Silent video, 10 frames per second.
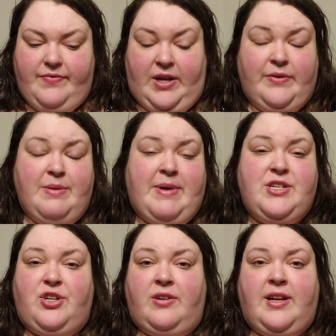following my
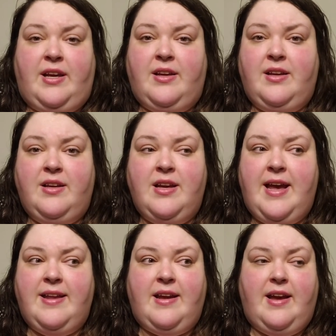journey
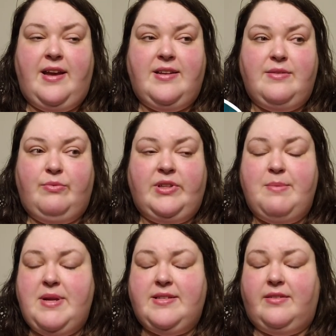and I, it really
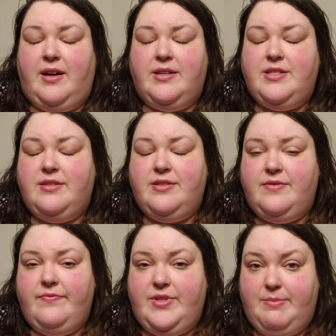means a lot
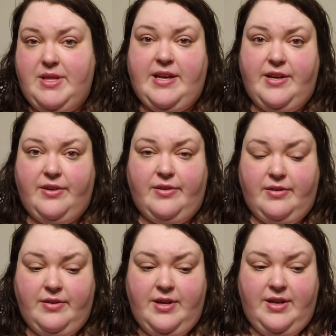to me that
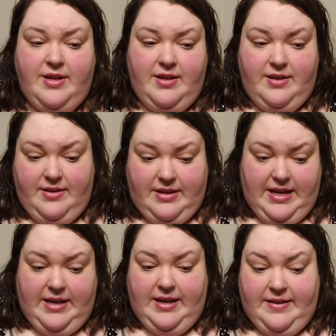you're
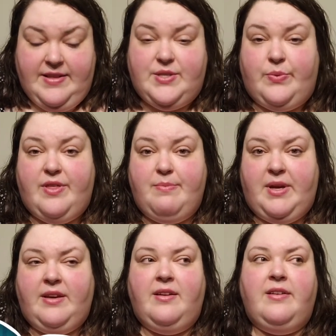in this with
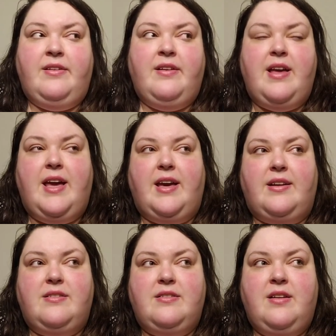me
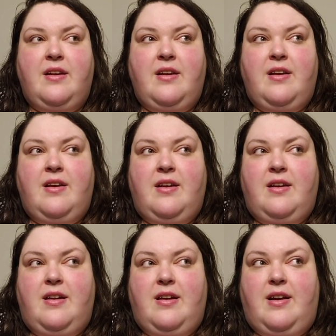and
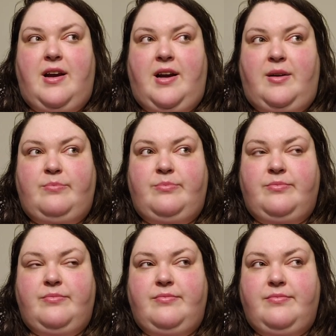
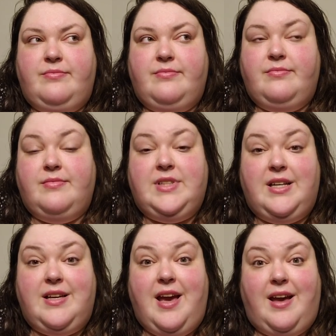um,
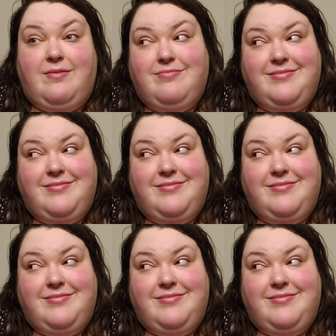yeah